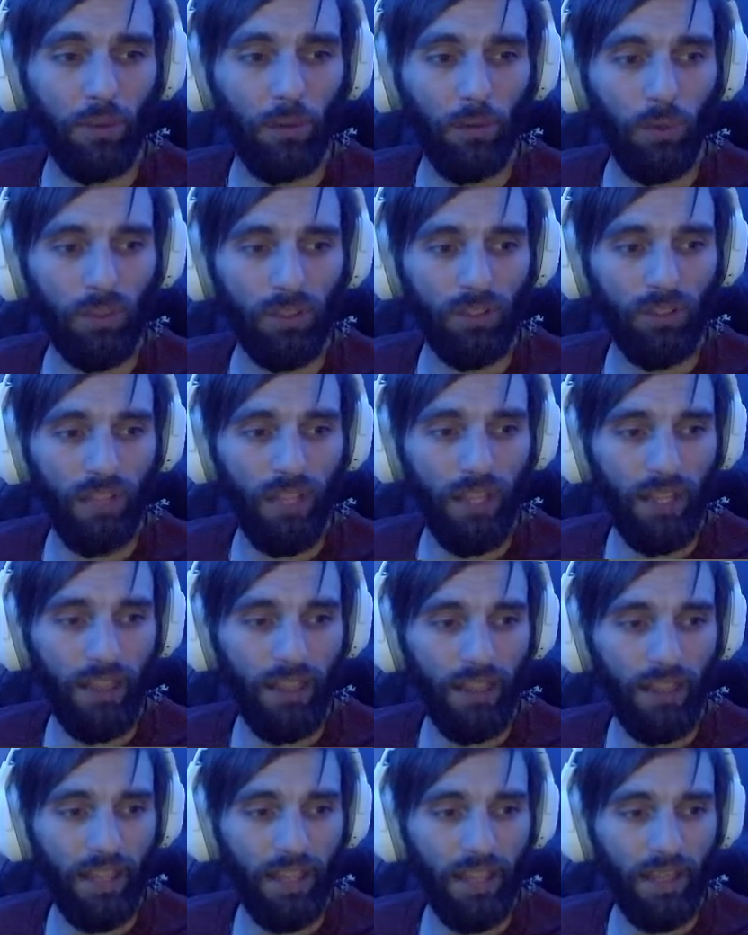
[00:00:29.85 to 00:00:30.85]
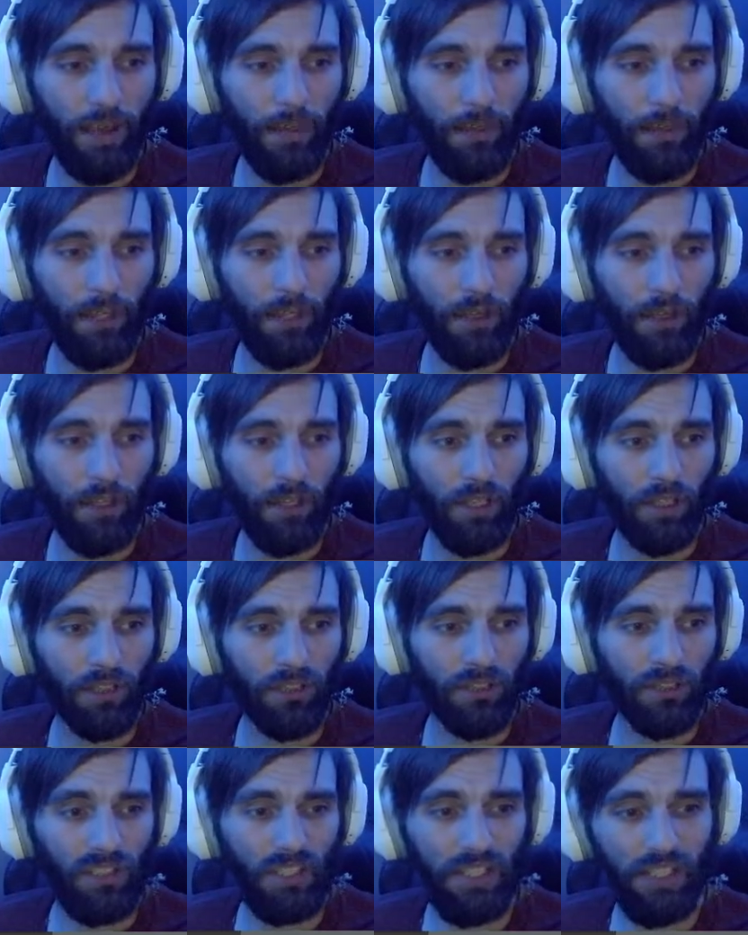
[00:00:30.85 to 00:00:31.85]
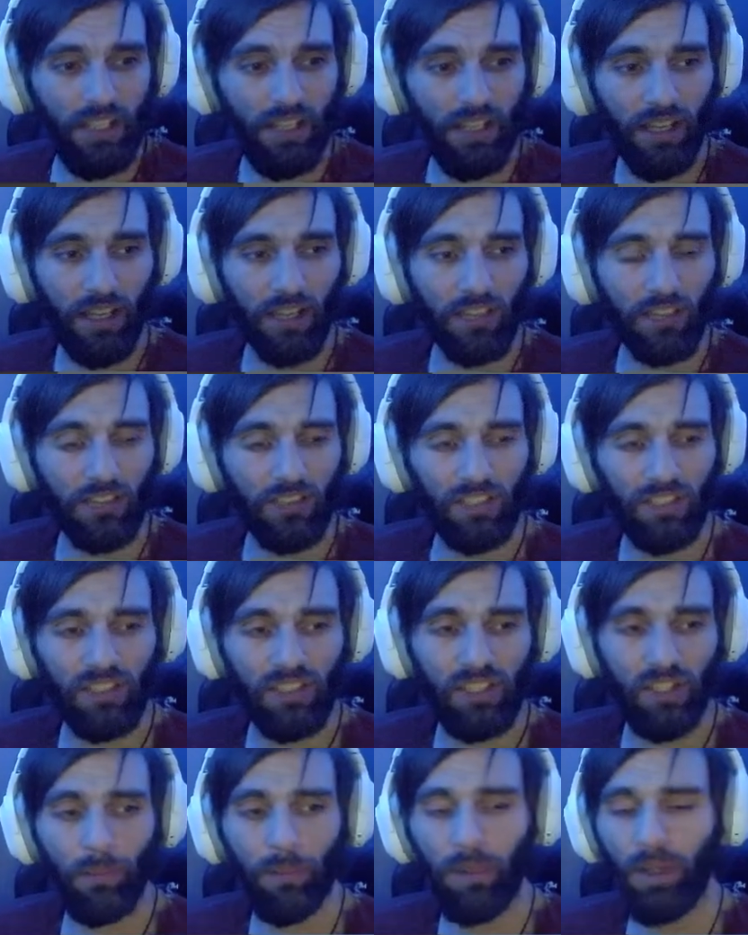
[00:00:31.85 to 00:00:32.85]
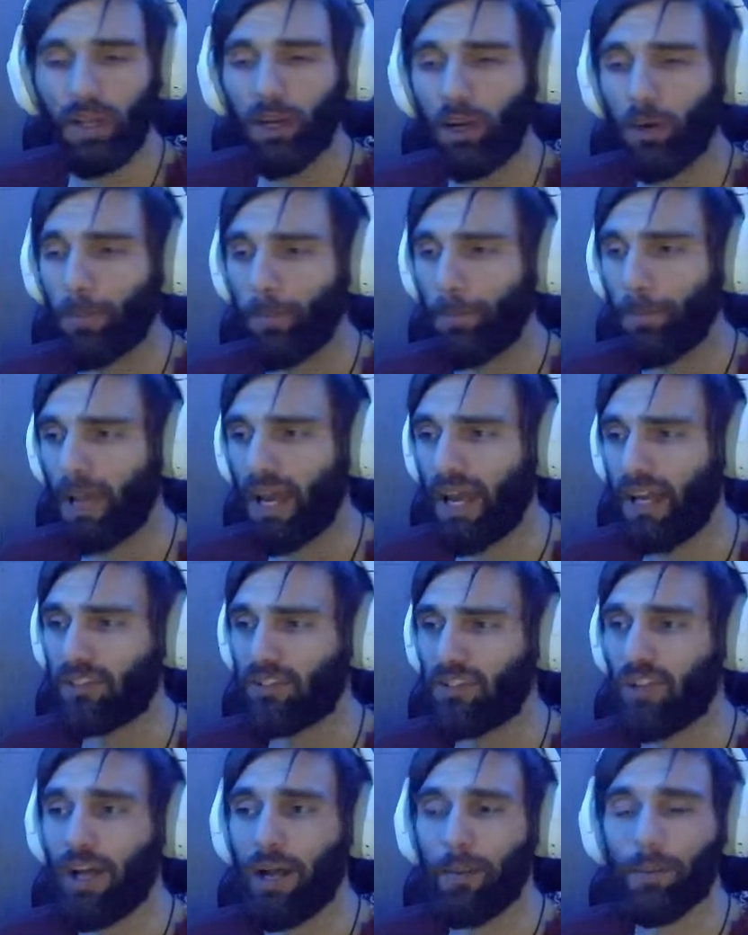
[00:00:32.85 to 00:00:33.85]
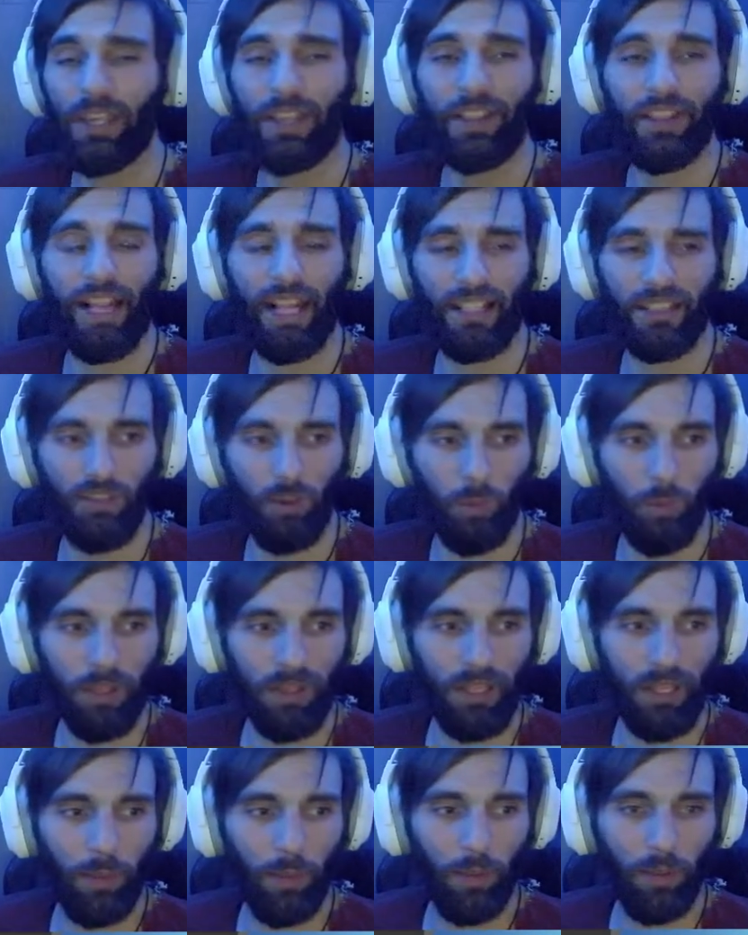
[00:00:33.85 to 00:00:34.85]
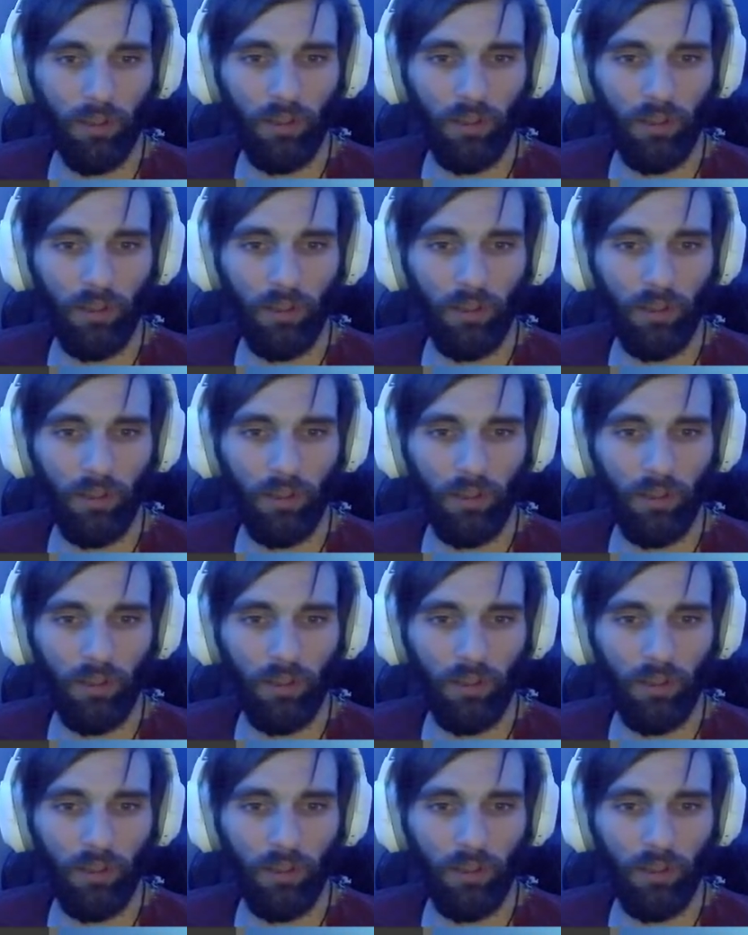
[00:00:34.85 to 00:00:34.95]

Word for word: Once you get that up, you're going to see 16 player max lobby. That's the one that